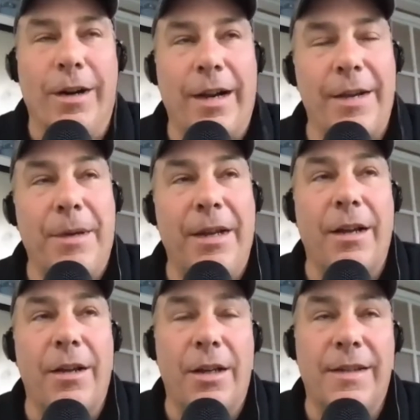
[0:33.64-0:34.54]
I'm
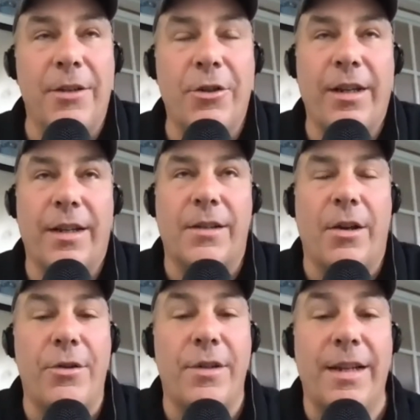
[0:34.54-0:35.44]
essentially it's
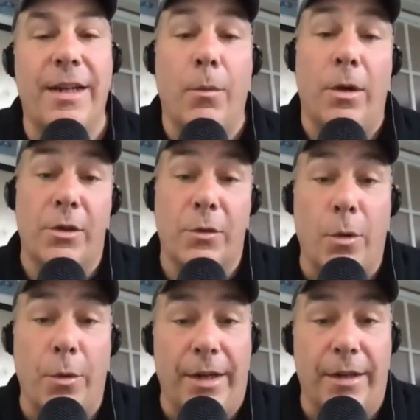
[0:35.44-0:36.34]
understanding what a
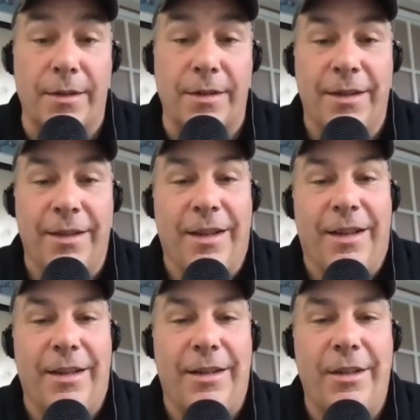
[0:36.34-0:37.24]
story is.
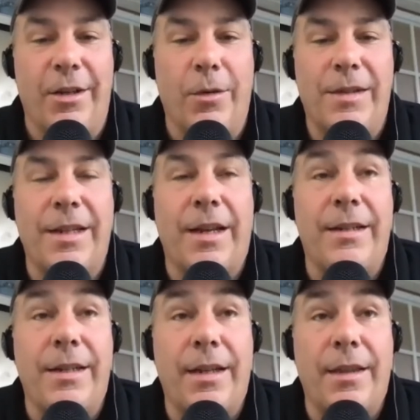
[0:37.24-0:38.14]
It's the
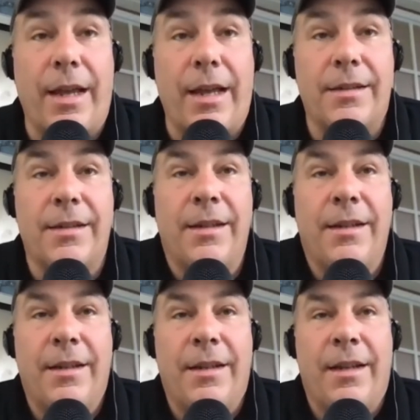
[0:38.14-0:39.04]
idea that
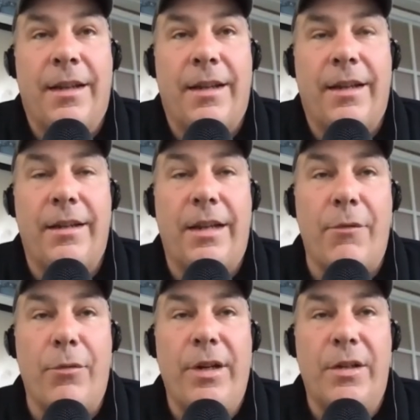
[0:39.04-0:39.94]

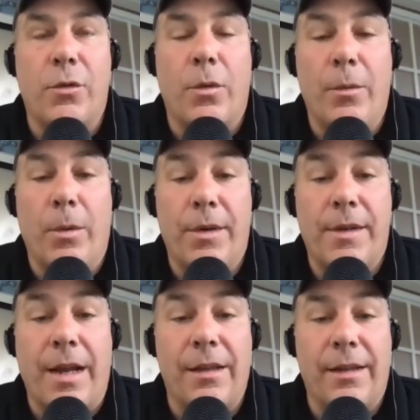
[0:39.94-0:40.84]
every story worth
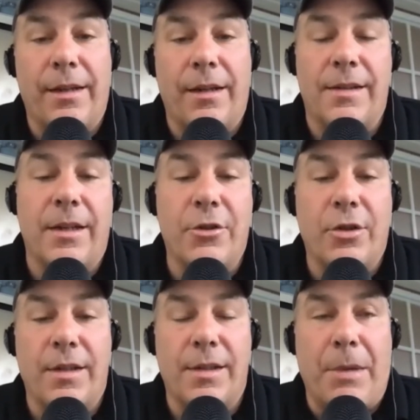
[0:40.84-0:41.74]
telling
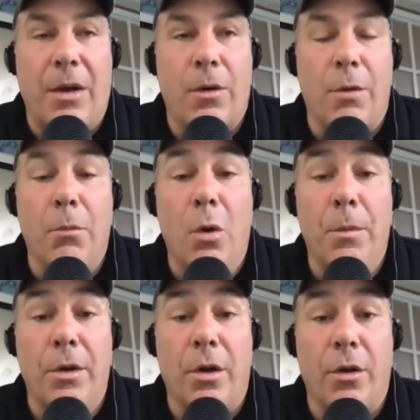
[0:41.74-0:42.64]
essentially is about a
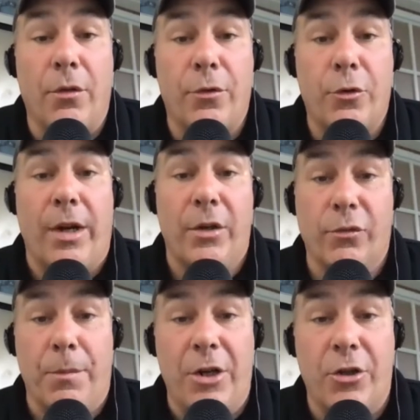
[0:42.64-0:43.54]
moment of
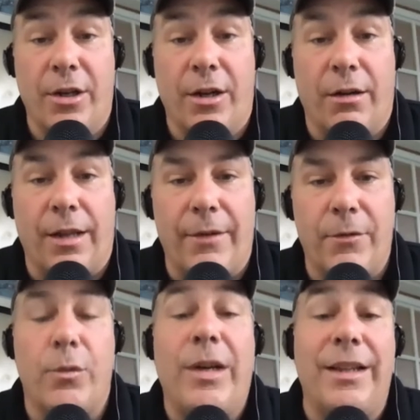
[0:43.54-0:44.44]
transformation in our
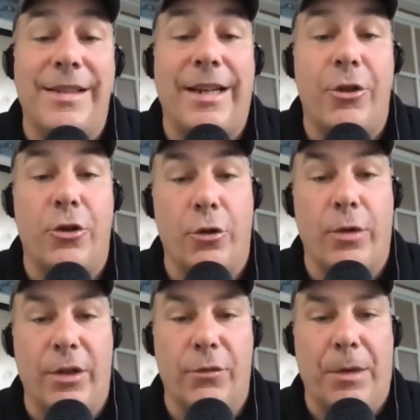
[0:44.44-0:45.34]
lives, realization or
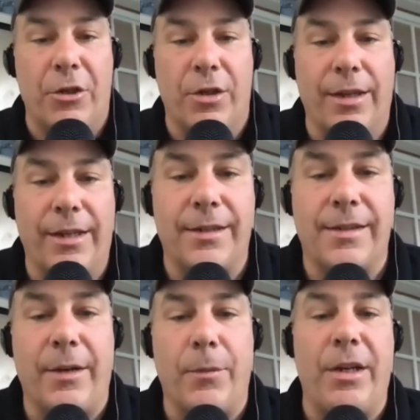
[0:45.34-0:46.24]
transformation. I like to
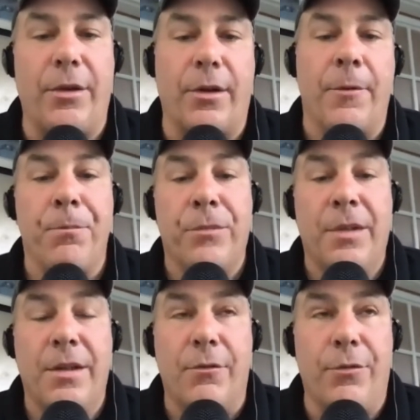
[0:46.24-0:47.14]
say we either
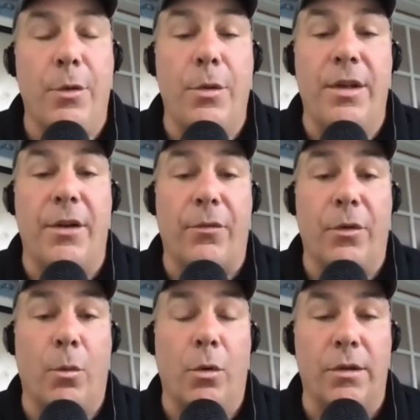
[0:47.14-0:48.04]
view
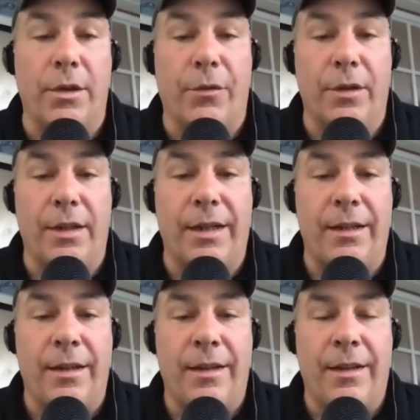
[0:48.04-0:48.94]
the world differently,
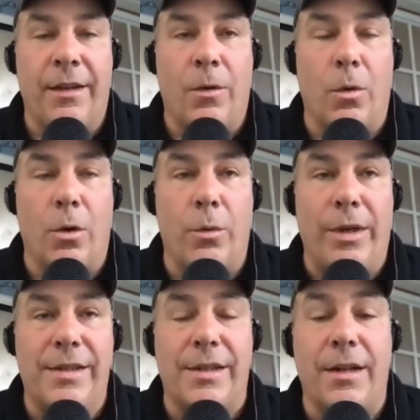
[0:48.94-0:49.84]
or we
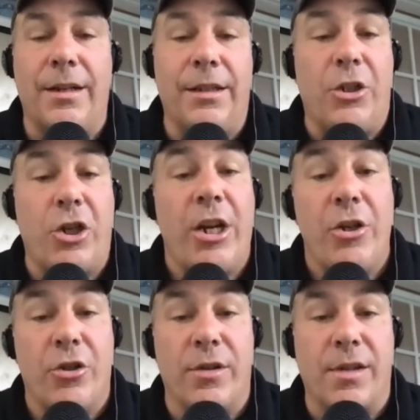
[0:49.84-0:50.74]
suddenly
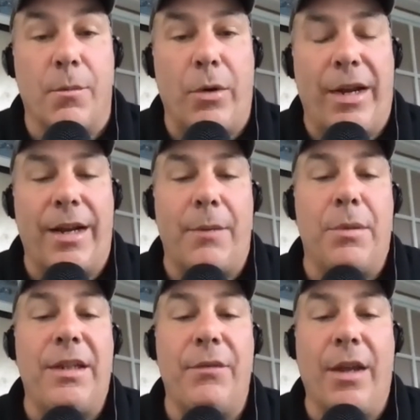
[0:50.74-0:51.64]
change in some way. And I
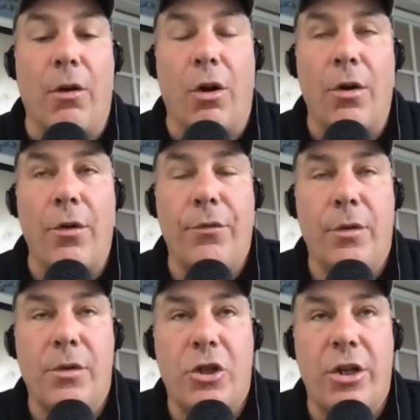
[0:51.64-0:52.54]
believe that all of
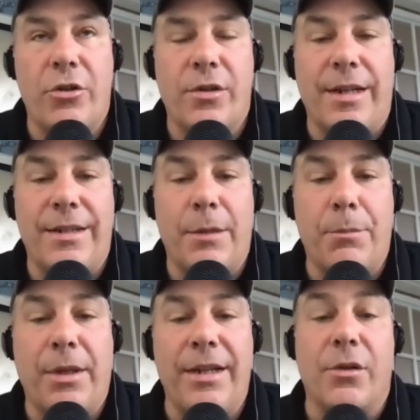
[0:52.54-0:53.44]
those changes that take
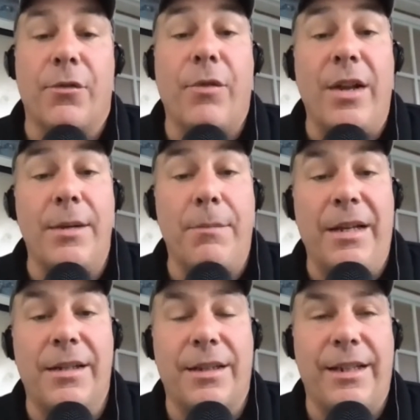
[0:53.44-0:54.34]
place are
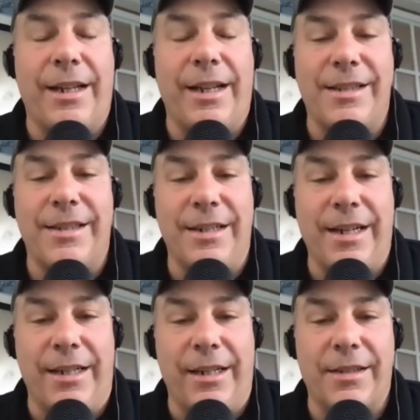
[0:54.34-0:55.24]
fundamentally
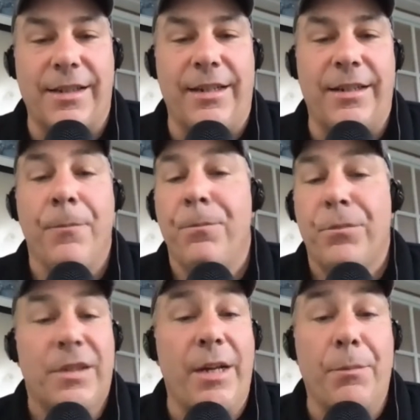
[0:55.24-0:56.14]
instantaneous. They
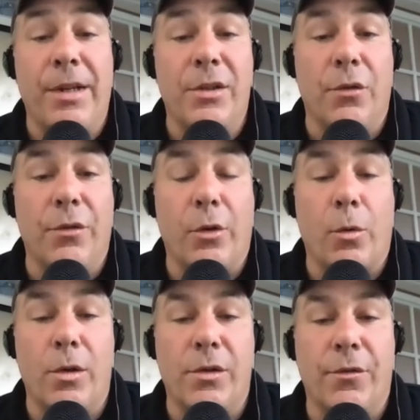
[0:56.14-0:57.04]
take place over the
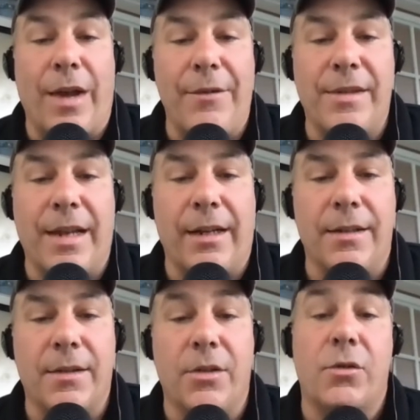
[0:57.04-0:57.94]
course of 5
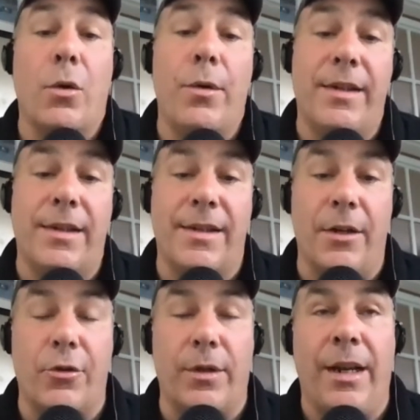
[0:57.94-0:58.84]
seconds. The story is
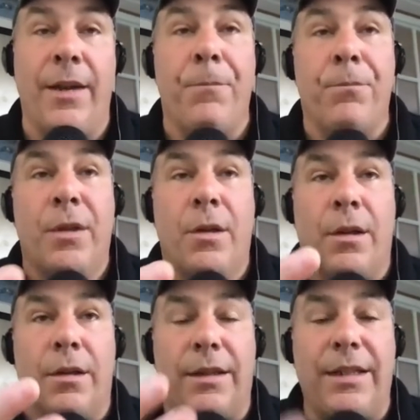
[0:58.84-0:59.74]
essentially
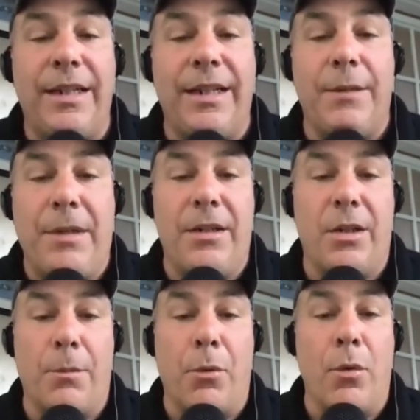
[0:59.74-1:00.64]
leading me to
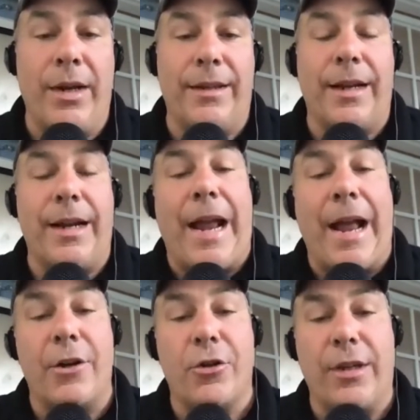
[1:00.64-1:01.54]
the point that I
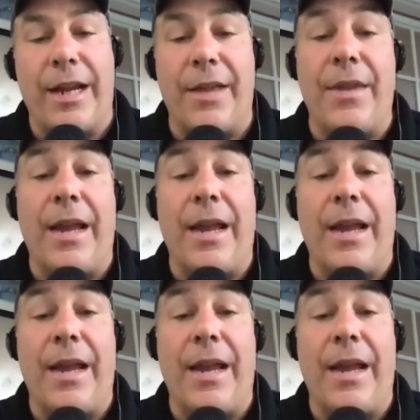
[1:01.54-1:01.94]
actually had that